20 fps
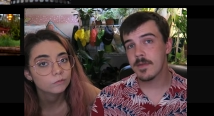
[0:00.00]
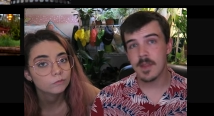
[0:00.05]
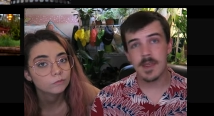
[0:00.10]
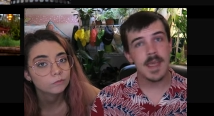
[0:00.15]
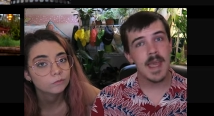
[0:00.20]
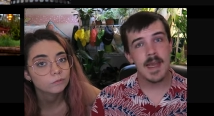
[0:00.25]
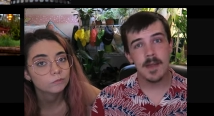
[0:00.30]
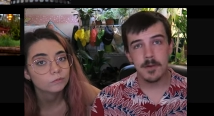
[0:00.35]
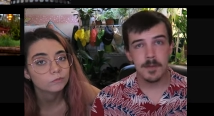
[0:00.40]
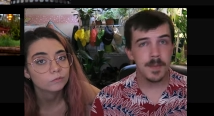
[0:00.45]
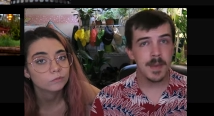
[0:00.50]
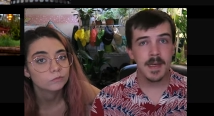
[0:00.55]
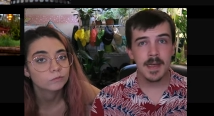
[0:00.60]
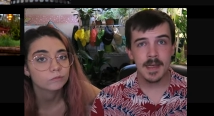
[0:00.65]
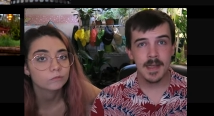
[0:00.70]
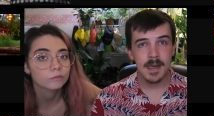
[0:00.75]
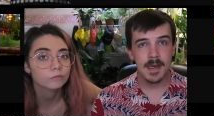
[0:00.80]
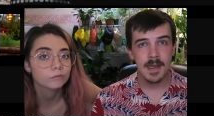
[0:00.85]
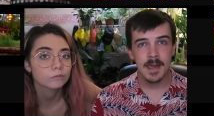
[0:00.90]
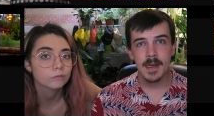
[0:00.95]
Speaker 1: the
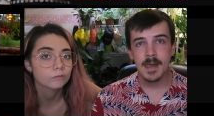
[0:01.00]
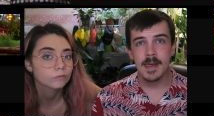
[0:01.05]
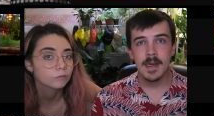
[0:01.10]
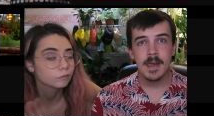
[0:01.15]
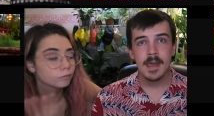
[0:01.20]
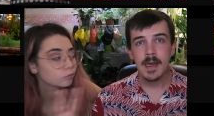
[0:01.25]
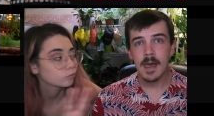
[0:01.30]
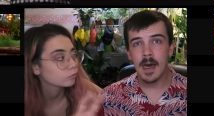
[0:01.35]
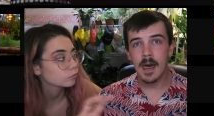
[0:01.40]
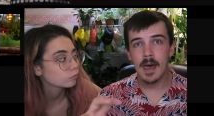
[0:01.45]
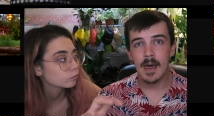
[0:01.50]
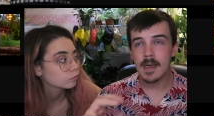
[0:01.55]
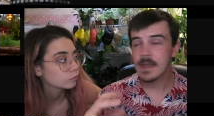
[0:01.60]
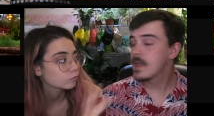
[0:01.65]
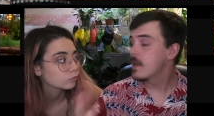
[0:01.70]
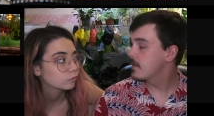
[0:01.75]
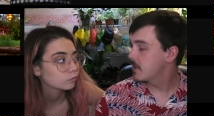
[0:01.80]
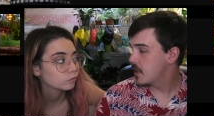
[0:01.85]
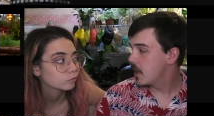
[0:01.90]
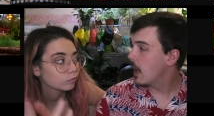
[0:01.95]
Caribbean uh,
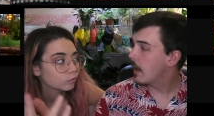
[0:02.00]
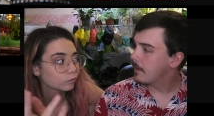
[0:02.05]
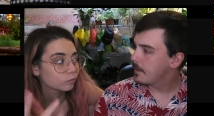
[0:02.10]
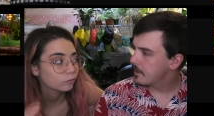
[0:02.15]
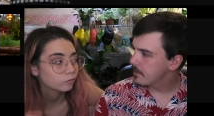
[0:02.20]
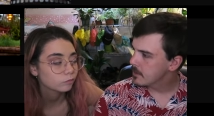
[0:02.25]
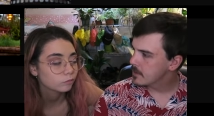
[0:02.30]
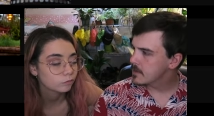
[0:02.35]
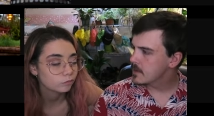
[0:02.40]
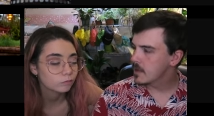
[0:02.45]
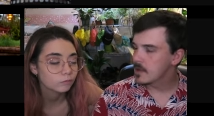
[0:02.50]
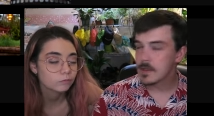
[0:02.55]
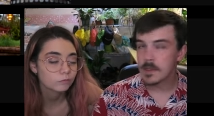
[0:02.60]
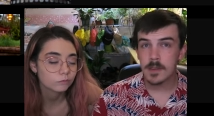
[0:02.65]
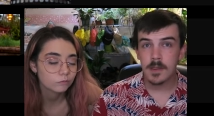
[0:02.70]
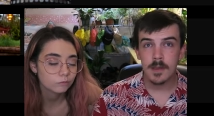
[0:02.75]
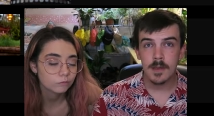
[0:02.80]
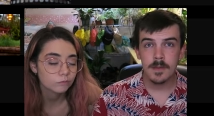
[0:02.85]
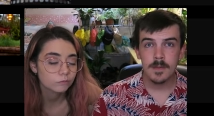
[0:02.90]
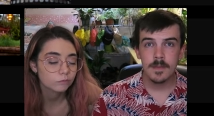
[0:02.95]
gift shop,
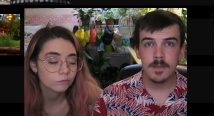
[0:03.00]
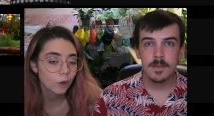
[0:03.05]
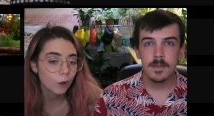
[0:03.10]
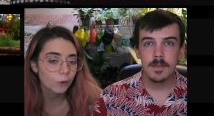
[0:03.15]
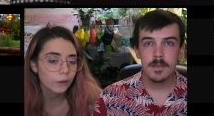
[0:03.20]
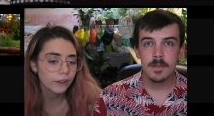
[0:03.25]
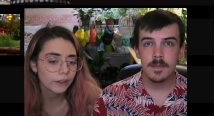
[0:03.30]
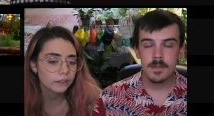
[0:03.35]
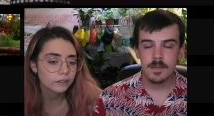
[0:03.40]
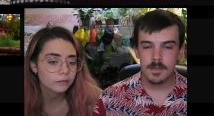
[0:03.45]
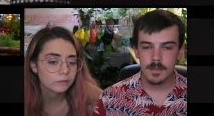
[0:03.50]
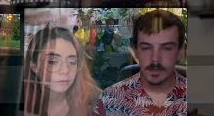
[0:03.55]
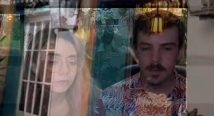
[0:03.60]
essentially. Okay.